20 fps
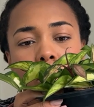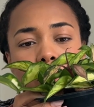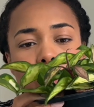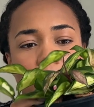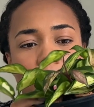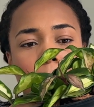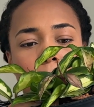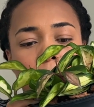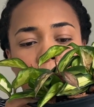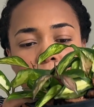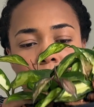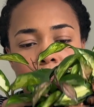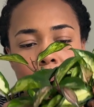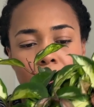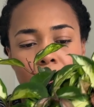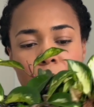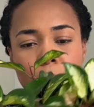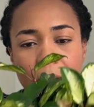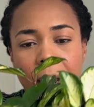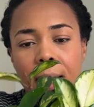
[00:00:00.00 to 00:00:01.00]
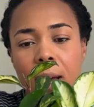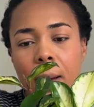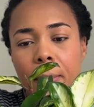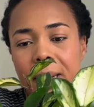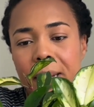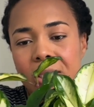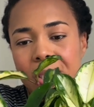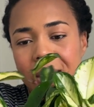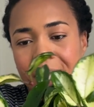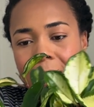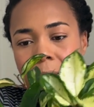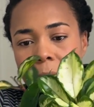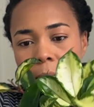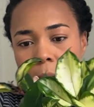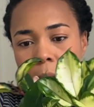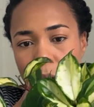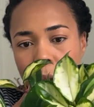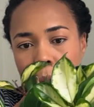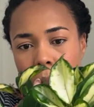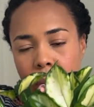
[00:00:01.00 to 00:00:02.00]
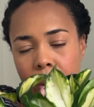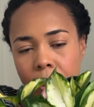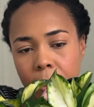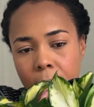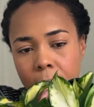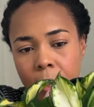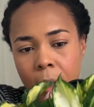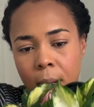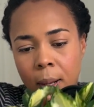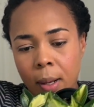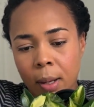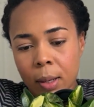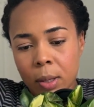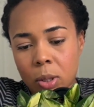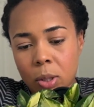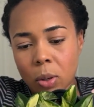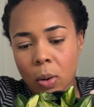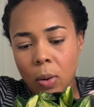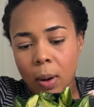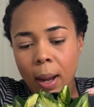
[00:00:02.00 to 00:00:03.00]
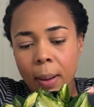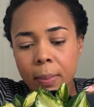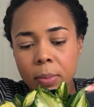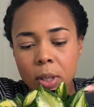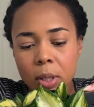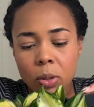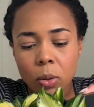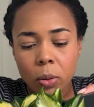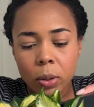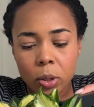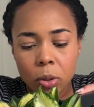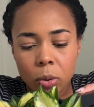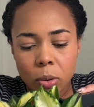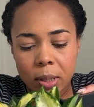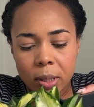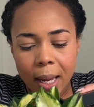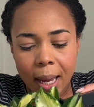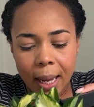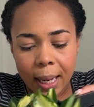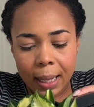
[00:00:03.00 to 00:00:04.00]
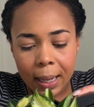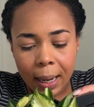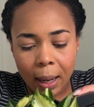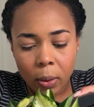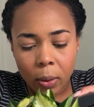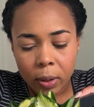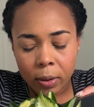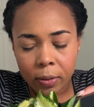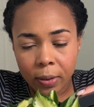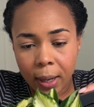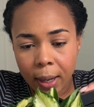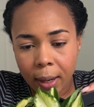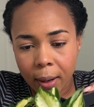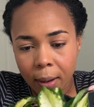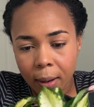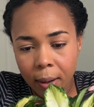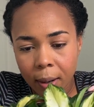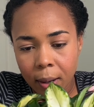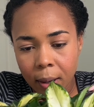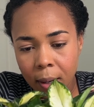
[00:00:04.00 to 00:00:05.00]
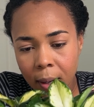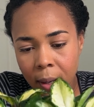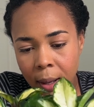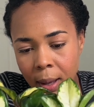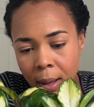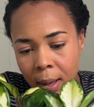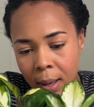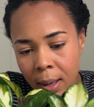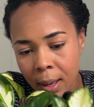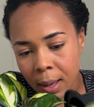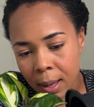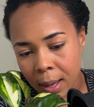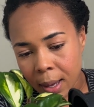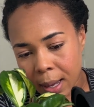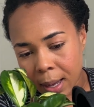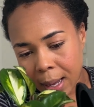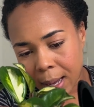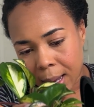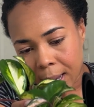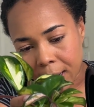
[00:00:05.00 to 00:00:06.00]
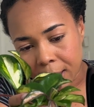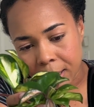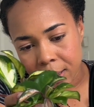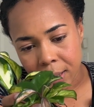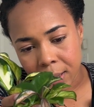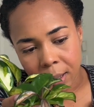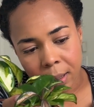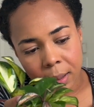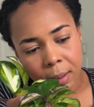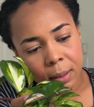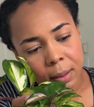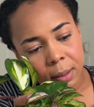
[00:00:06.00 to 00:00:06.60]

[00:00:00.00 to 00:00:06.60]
drying up. It just doesn't look good. So I'm just going to take it out of here and